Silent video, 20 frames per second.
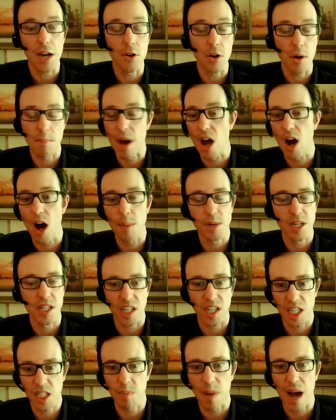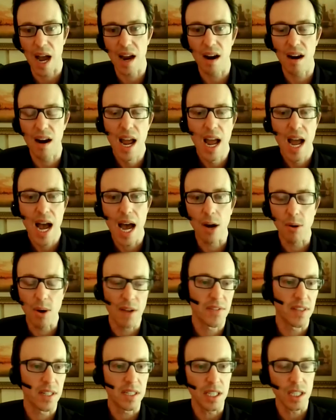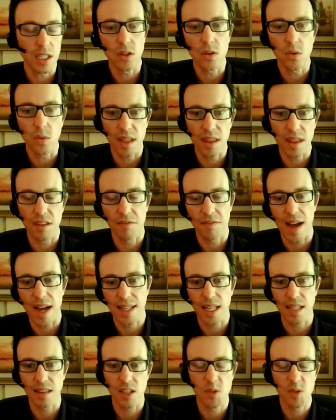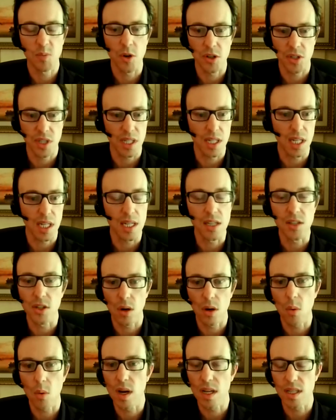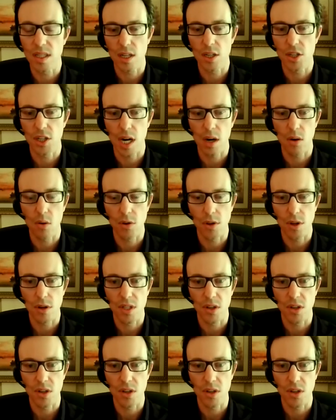My options expire. I don't have to deal with the fact that this person is or was a shareholder.